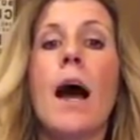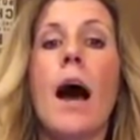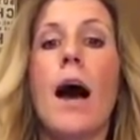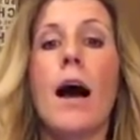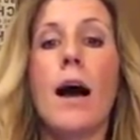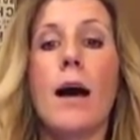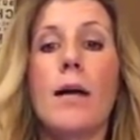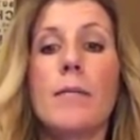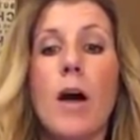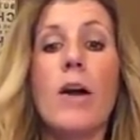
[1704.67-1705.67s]

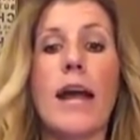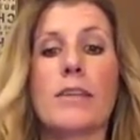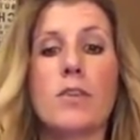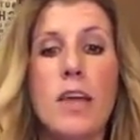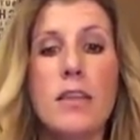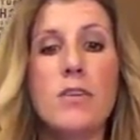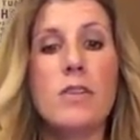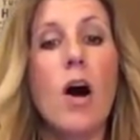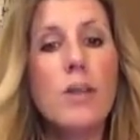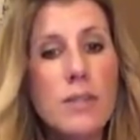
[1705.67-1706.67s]
Okay, so then there's
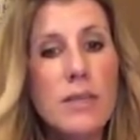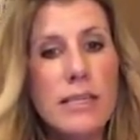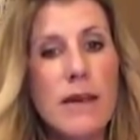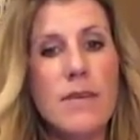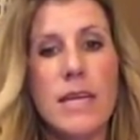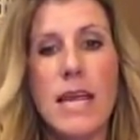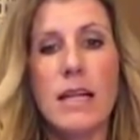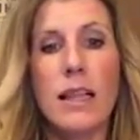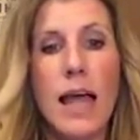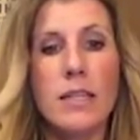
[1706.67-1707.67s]
also the 7-day
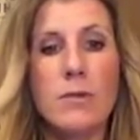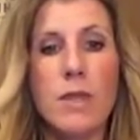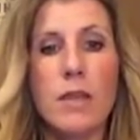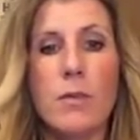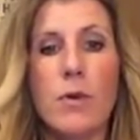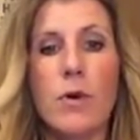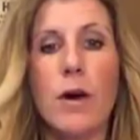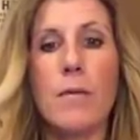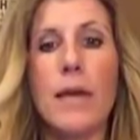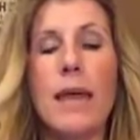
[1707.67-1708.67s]
cleanse within the
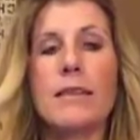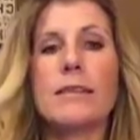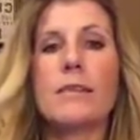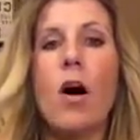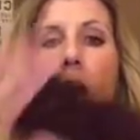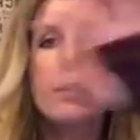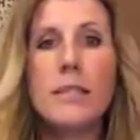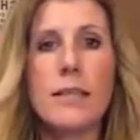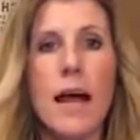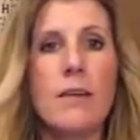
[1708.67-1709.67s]
program. Again, this is all
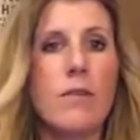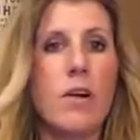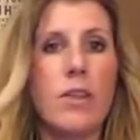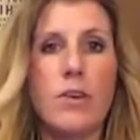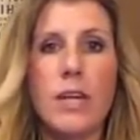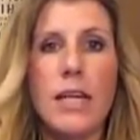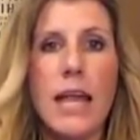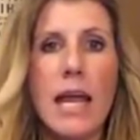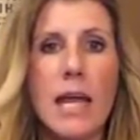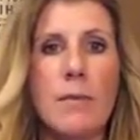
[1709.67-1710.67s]
designed for a
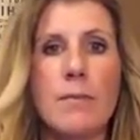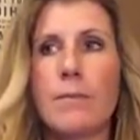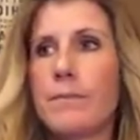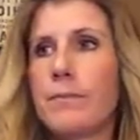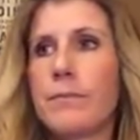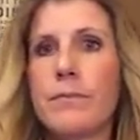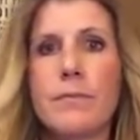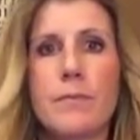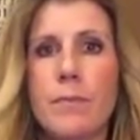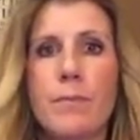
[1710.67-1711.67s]
30-day
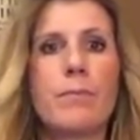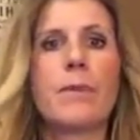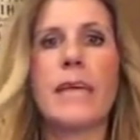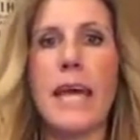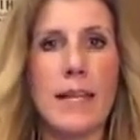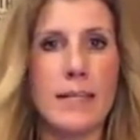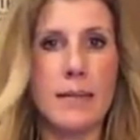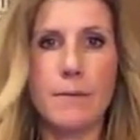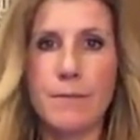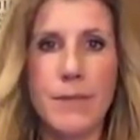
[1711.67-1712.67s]
kit,
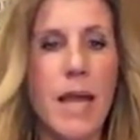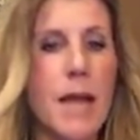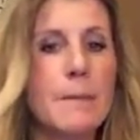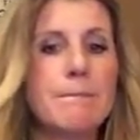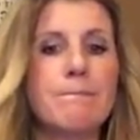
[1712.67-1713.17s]
okay?